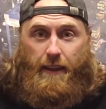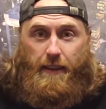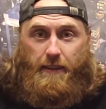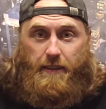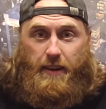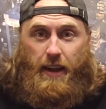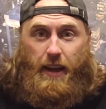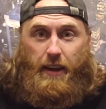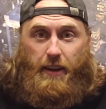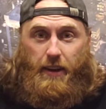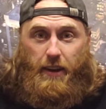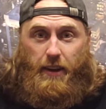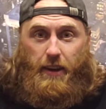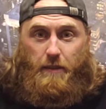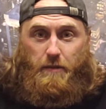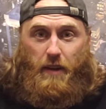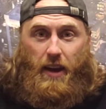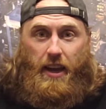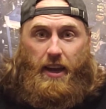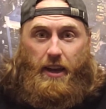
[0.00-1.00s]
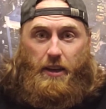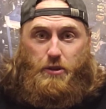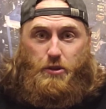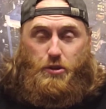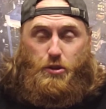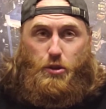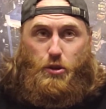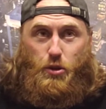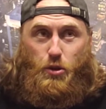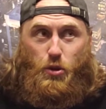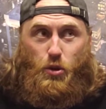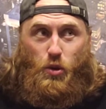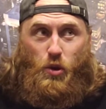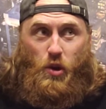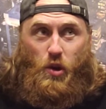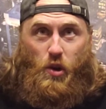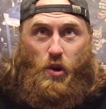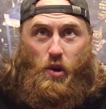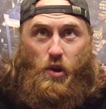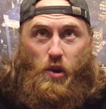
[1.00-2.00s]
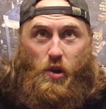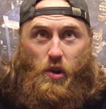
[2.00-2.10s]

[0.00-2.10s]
It's not good. If I had to